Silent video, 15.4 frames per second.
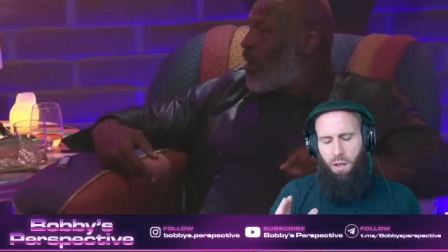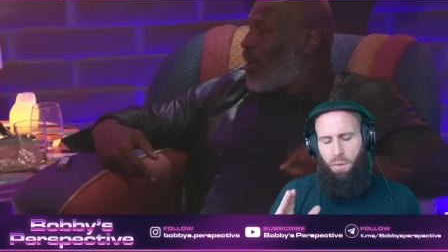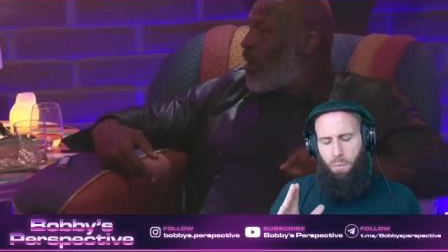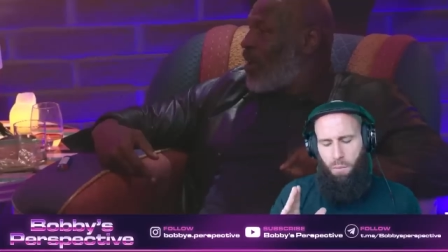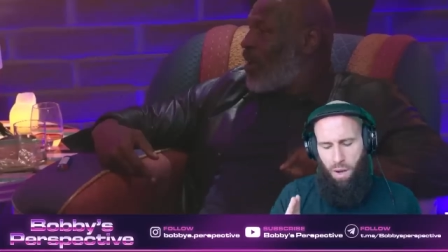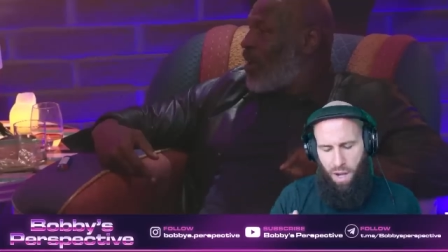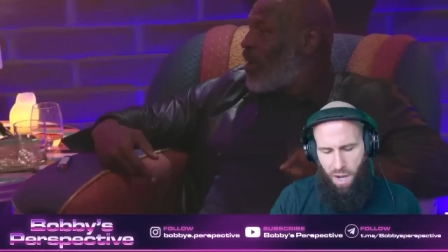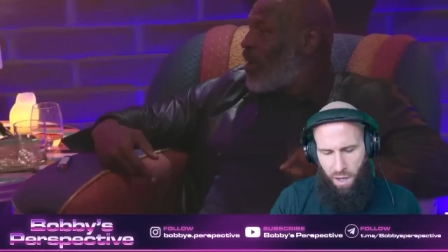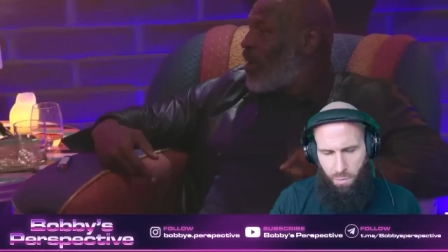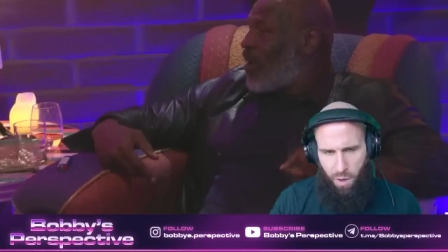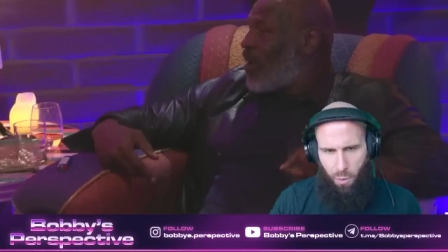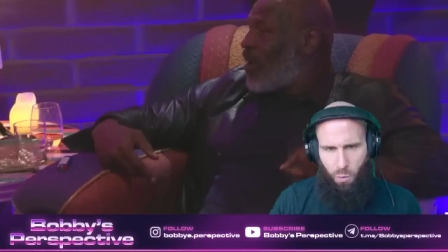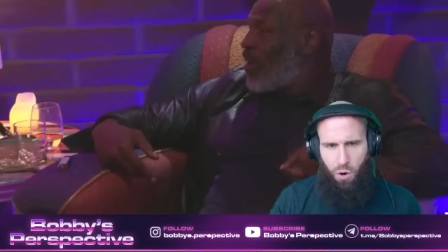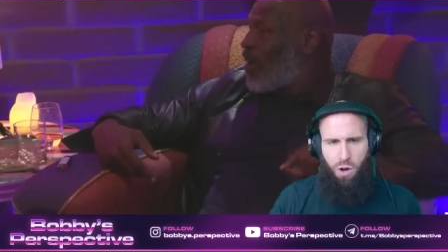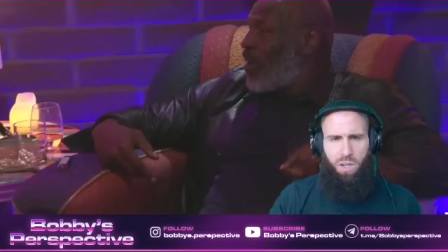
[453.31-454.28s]
Mark
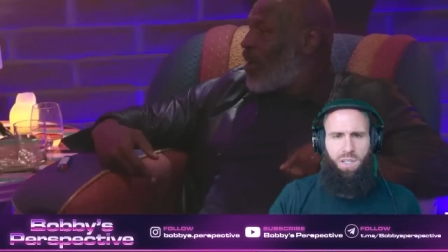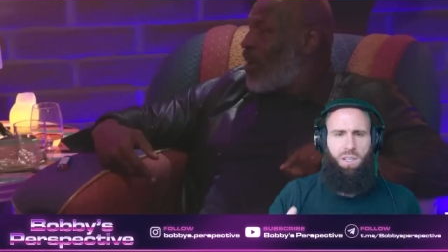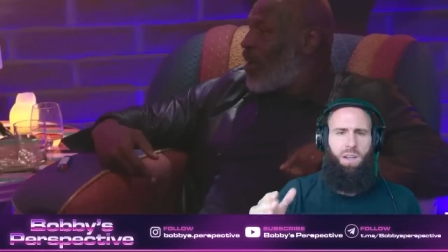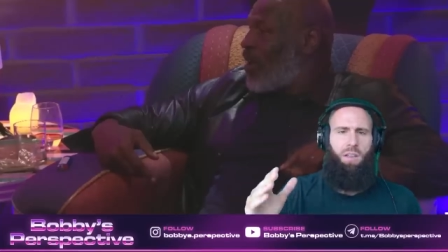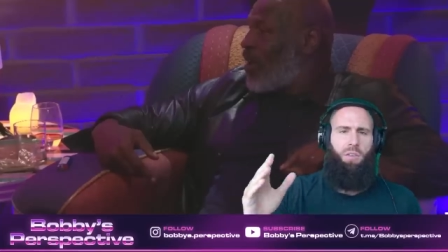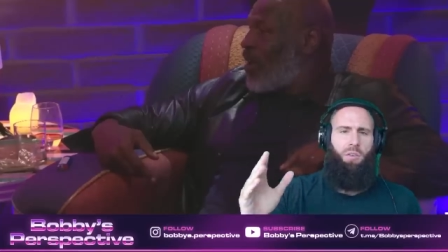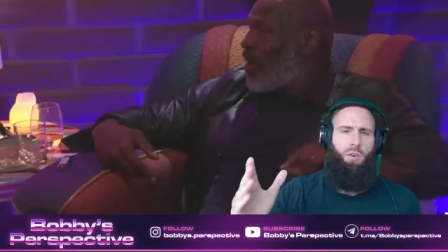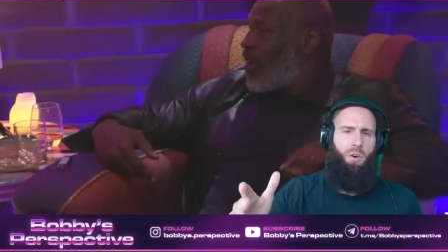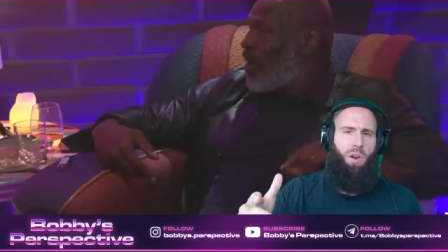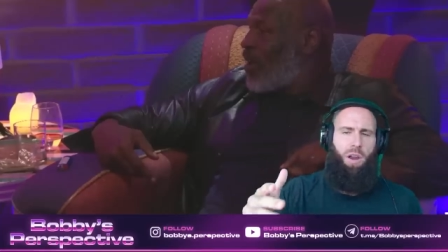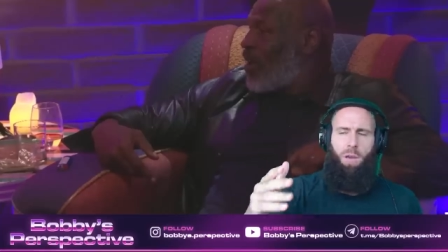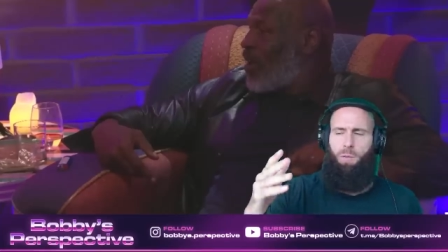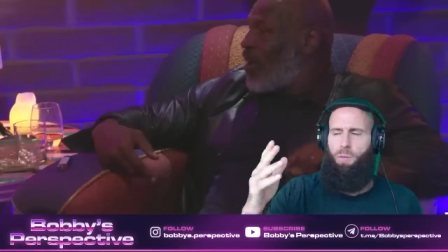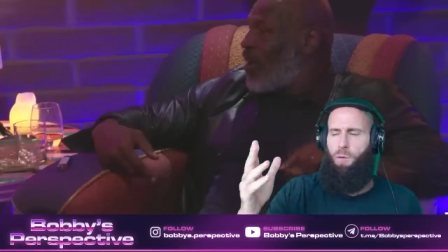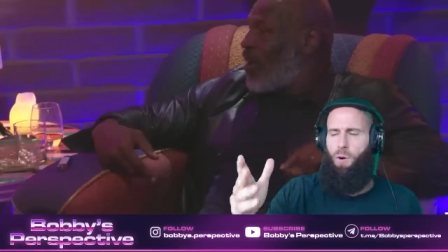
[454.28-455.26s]
my words, in
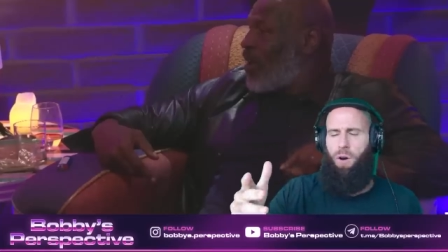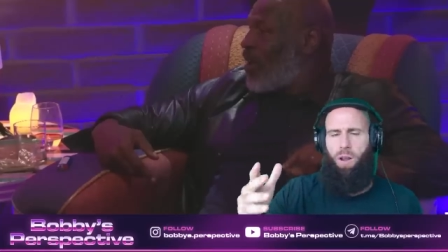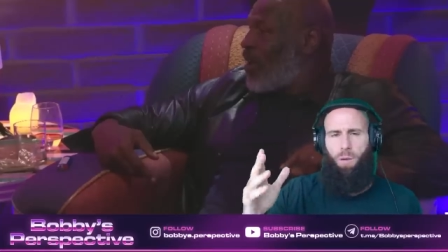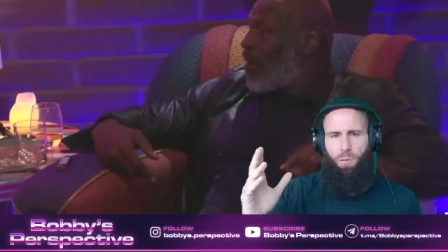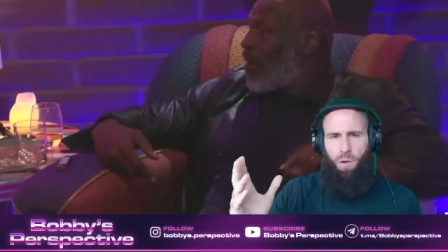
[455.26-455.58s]
30, 40,